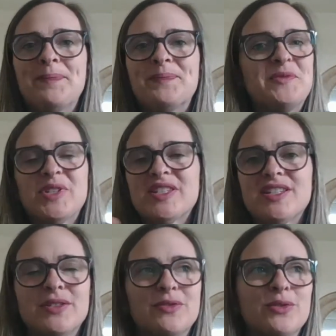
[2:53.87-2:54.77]
Just
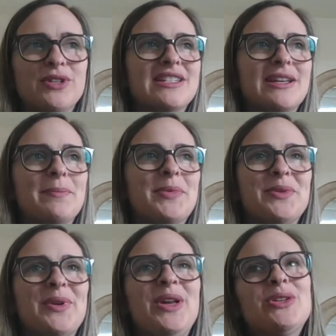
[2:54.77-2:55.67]
as for
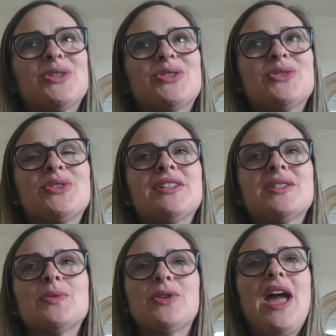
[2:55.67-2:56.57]
example, your
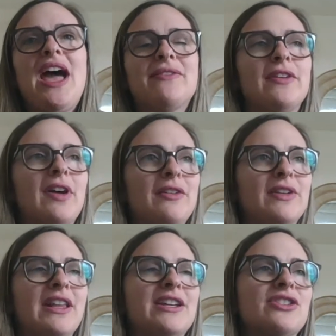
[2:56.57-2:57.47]
students, when you have a
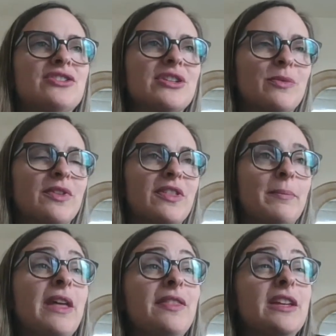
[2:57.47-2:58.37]
relationship with them,
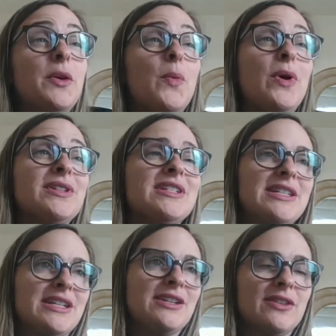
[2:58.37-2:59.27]
they don't want to
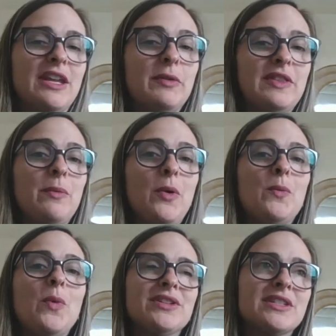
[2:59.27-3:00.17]
cheat. They won't
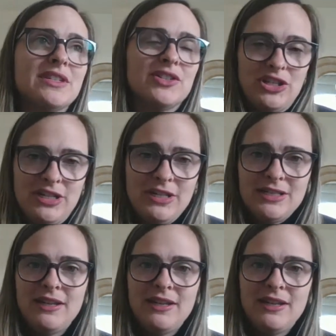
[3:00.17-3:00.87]
want to cheat.